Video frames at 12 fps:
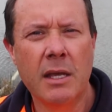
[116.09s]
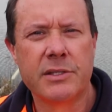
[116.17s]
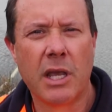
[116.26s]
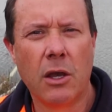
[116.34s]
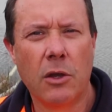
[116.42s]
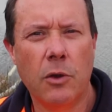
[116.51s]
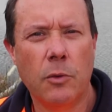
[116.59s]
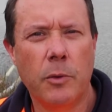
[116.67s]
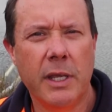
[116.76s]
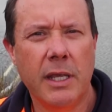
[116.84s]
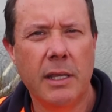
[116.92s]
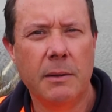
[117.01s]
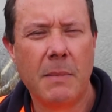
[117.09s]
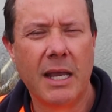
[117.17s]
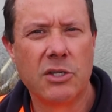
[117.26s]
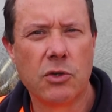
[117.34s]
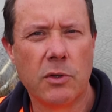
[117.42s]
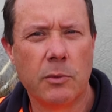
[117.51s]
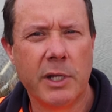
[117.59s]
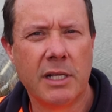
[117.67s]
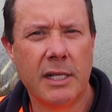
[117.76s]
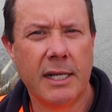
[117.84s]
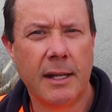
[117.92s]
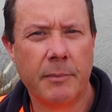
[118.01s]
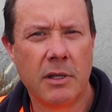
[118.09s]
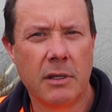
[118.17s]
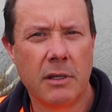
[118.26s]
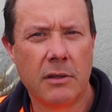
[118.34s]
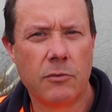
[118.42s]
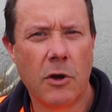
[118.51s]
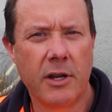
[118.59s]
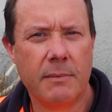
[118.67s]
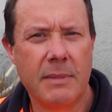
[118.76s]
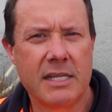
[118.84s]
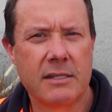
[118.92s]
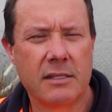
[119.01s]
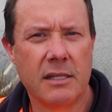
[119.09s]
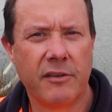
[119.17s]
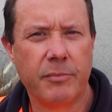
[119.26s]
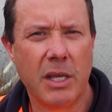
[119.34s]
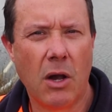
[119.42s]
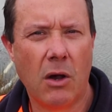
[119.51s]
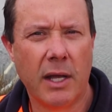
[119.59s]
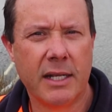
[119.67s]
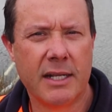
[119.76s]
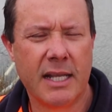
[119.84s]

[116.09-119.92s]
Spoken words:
So we make sure that we clean up the rotting mess that's left behind,